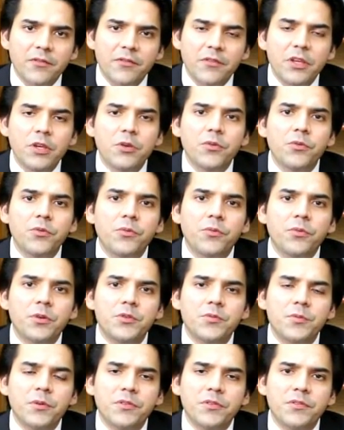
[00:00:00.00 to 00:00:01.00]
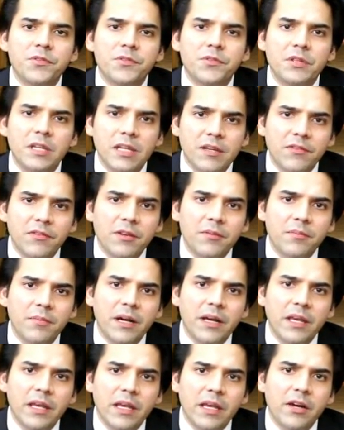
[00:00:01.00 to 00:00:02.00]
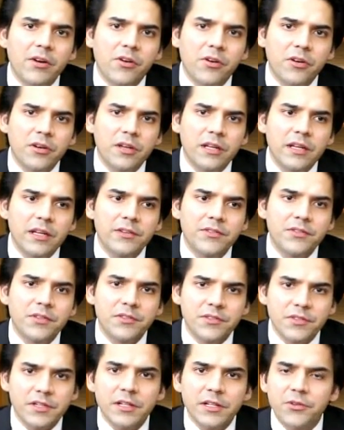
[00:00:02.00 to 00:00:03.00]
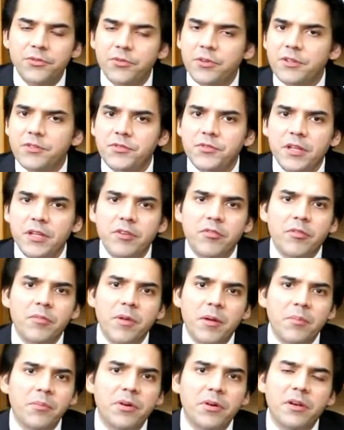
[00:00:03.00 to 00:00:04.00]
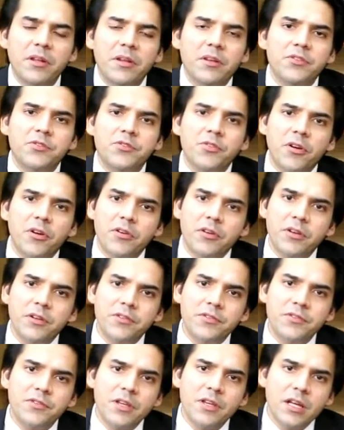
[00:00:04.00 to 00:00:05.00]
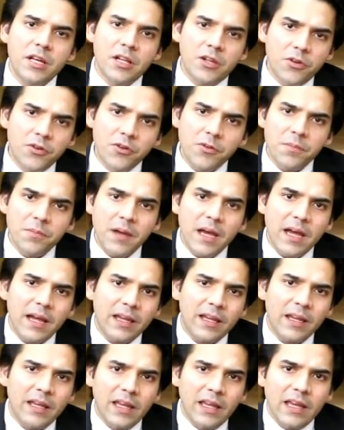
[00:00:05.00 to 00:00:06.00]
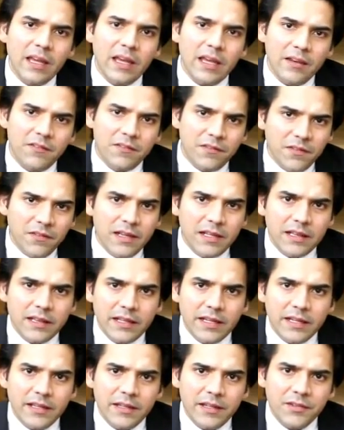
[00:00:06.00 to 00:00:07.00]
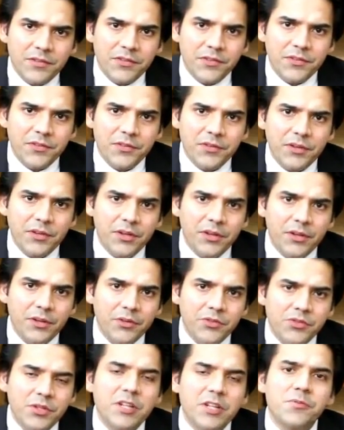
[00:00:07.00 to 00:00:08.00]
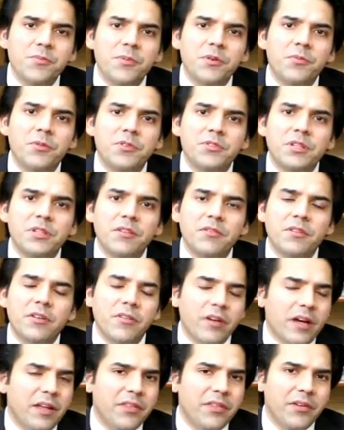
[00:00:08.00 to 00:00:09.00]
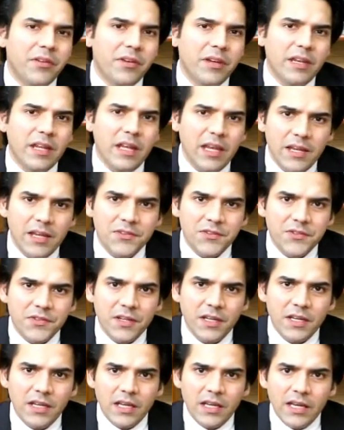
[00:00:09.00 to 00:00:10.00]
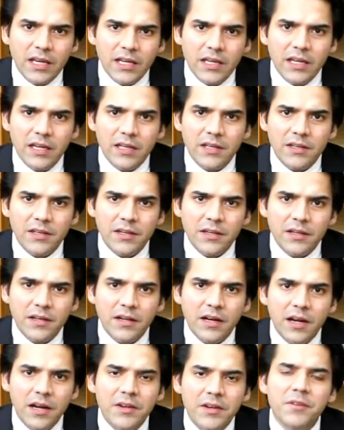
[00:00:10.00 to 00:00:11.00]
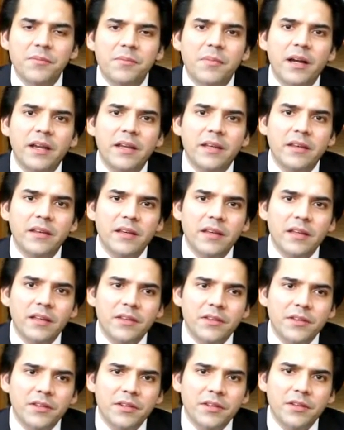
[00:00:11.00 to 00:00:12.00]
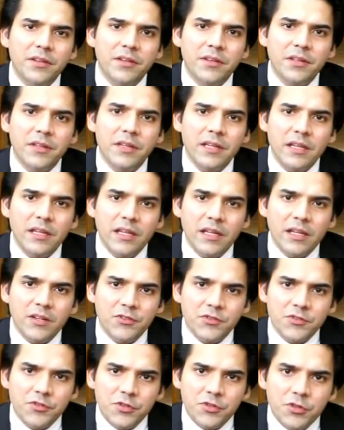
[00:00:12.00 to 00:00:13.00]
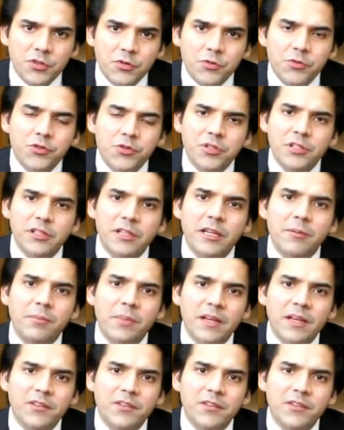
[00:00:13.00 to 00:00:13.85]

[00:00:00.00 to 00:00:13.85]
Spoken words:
view which was given by A.R. Cornelius is still to this day remembered, and historians look back and feel that this judgment was given rather in haste, and it undermined the institutional